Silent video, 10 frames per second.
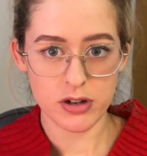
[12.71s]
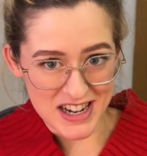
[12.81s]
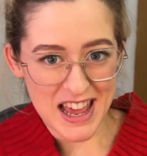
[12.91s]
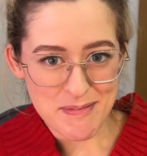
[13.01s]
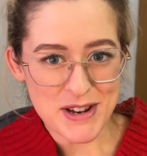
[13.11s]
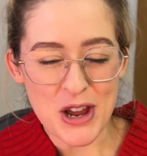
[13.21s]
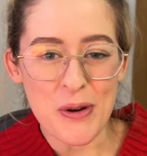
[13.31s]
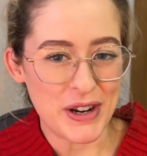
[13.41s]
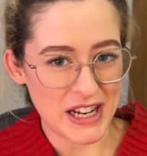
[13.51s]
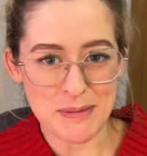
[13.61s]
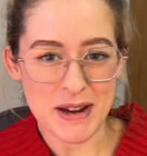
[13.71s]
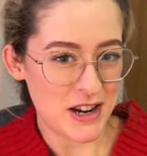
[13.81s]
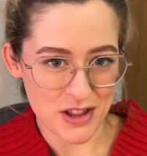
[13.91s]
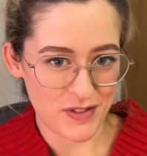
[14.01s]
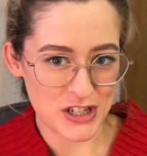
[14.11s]
let me know and I can make
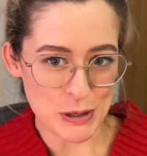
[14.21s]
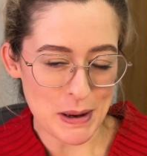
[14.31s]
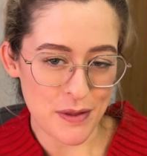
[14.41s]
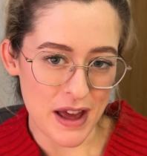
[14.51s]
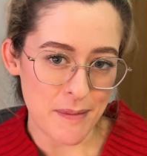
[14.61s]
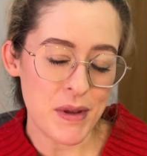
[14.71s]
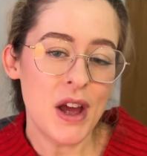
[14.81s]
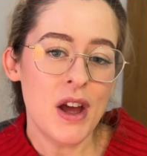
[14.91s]
another video about that.